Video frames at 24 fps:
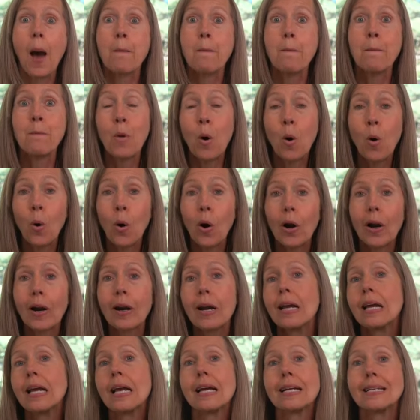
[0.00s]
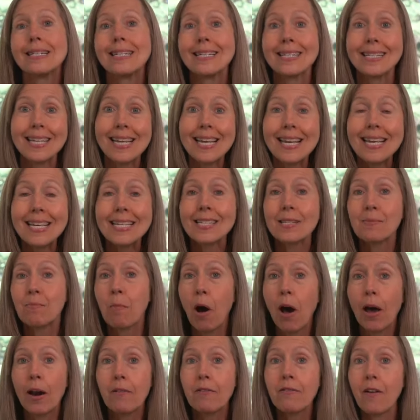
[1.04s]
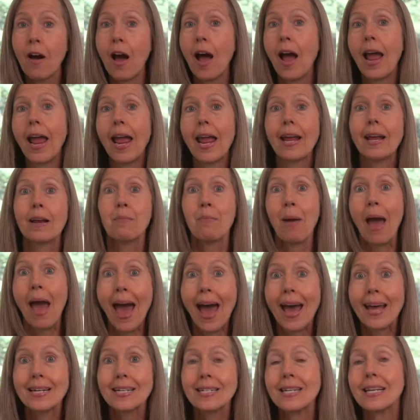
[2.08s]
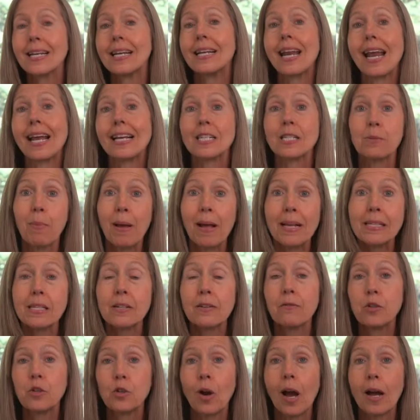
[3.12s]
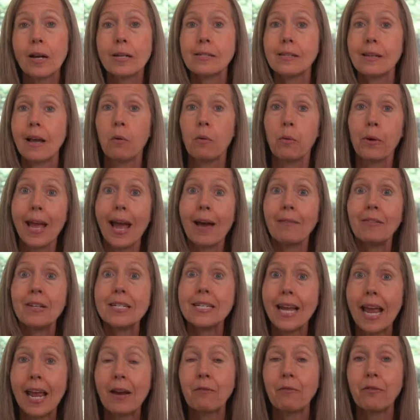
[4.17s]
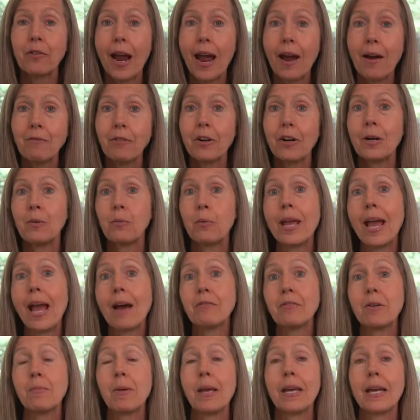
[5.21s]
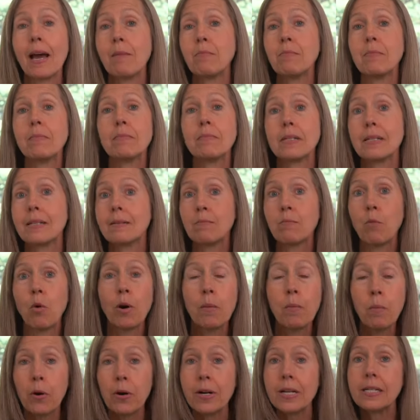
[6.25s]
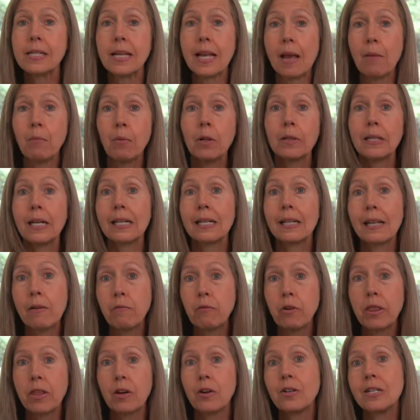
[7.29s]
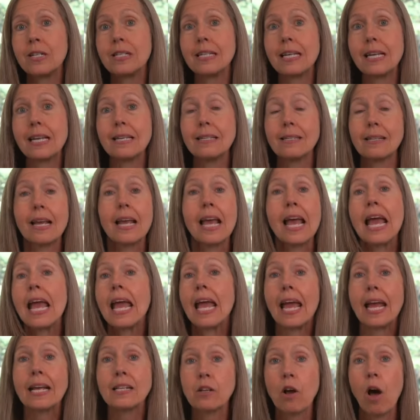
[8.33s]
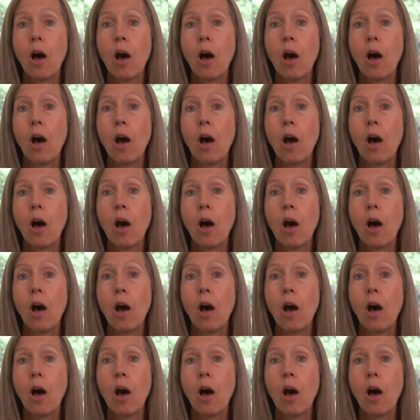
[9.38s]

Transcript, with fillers: more disease-modifying, patented, expensive drugs that we have to take forever and we have to become more and more disabled and live with our disease. It's